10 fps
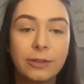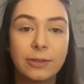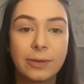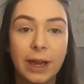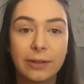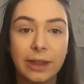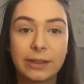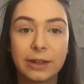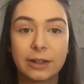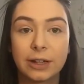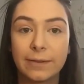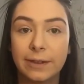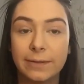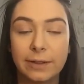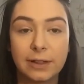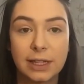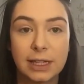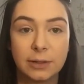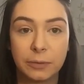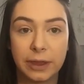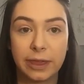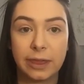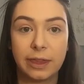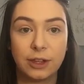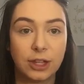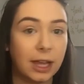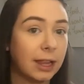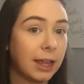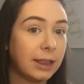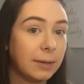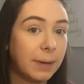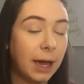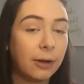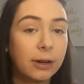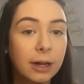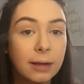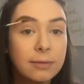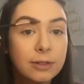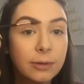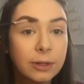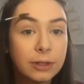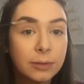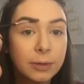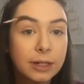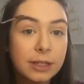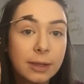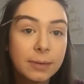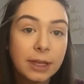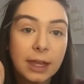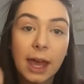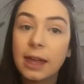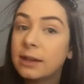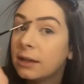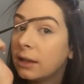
So now that they're roughly filled in with the gel and the powder, I'm just going to brush them again.